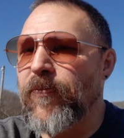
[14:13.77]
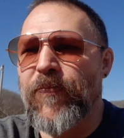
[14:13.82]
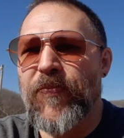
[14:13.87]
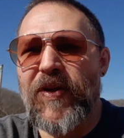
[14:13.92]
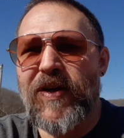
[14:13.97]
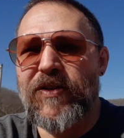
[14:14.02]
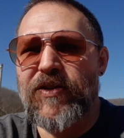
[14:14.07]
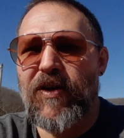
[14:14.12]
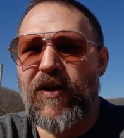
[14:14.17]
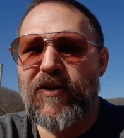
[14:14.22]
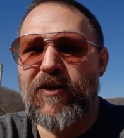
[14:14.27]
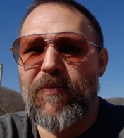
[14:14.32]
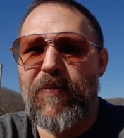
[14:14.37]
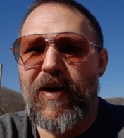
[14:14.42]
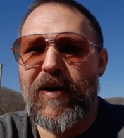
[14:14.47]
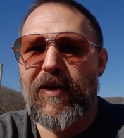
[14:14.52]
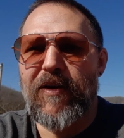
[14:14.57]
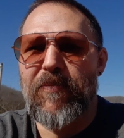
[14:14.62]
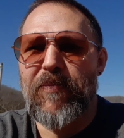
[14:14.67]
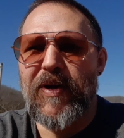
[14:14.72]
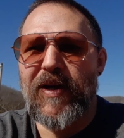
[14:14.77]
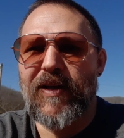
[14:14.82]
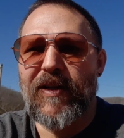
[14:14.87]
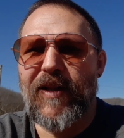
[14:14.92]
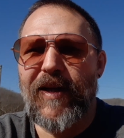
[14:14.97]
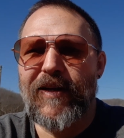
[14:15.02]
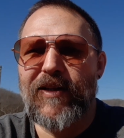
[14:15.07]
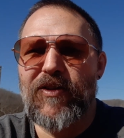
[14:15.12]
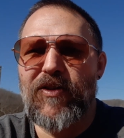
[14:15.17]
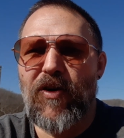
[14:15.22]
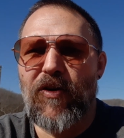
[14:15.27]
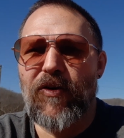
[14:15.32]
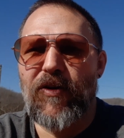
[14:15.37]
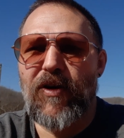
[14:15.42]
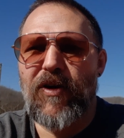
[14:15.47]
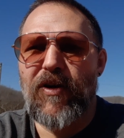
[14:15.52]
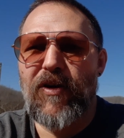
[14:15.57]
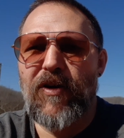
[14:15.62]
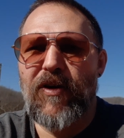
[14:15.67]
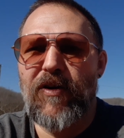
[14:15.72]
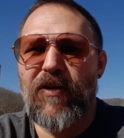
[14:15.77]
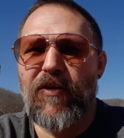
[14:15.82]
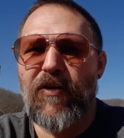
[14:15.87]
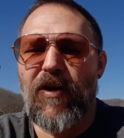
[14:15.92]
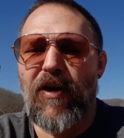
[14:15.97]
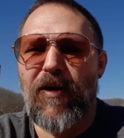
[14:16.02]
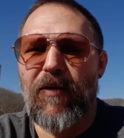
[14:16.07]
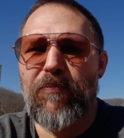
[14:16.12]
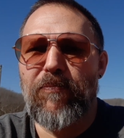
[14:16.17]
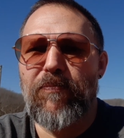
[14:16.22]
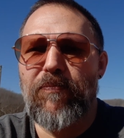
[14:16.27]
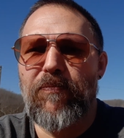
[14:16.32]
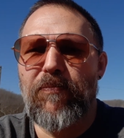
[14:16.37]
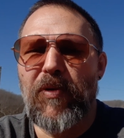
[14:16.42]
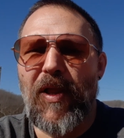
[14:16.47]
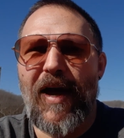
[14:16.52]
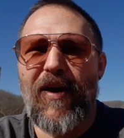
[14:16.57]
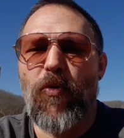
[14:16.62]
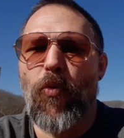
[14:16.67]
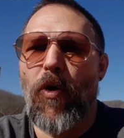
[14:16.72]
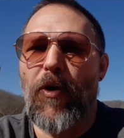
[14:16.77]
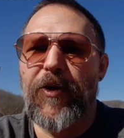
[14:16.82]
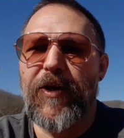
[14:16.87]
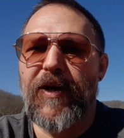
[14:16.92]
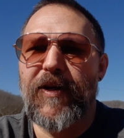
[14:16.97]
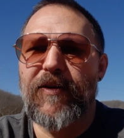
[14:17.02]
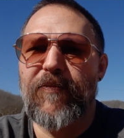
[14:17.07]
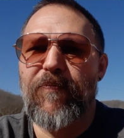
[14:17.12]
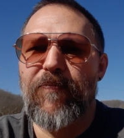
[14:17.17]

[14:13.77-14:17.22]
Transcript: and talked about it being like dark or black walnut.